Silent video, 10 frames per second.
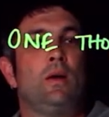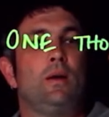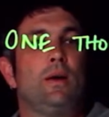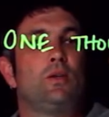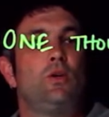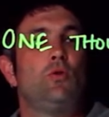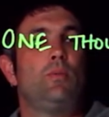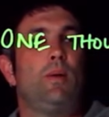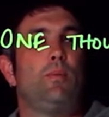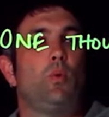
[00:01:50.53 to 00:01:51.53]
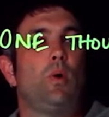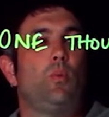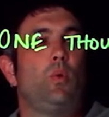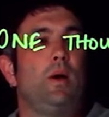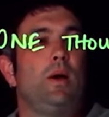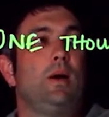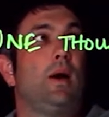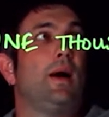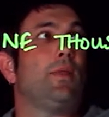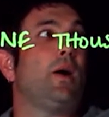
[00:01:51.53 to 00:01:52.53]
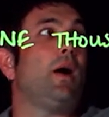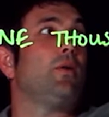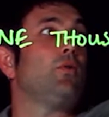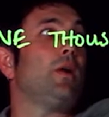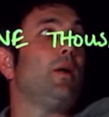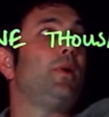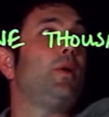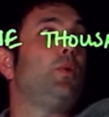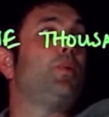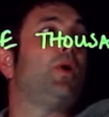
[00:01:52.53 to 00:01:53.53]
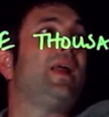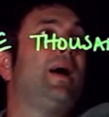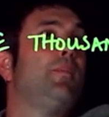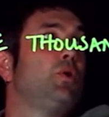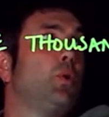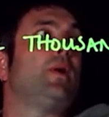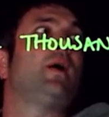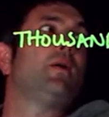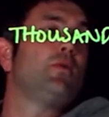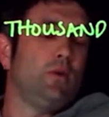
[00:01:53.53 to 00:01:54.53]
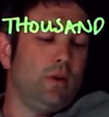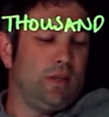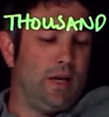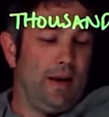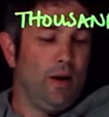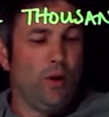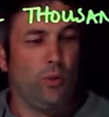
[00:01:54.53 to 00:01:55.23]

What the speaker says: Now, do you remember when we had the 100 up here, we put an and between the 100 and the 10?